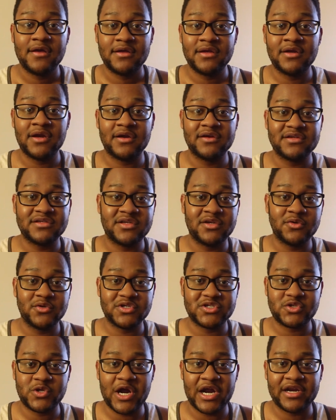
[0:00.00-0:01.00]
you know, do
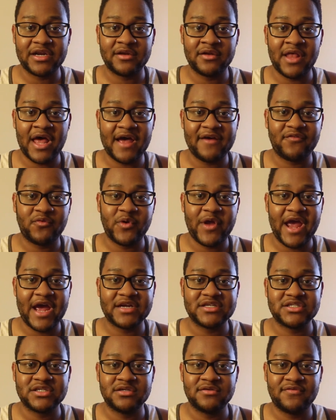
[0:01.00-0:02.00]
this track the live
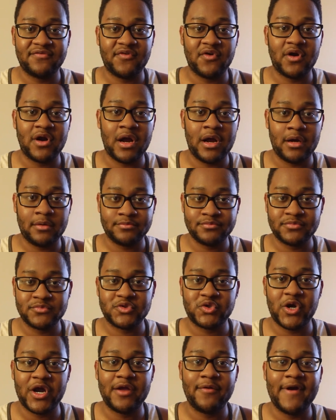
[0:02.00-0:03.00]
reaction for um
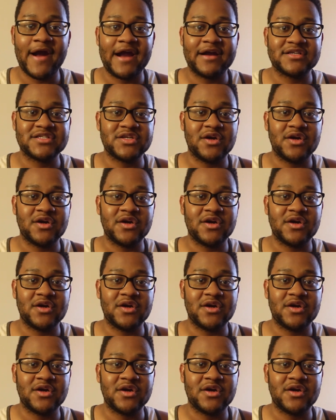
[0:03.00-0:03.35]
Tra Rags.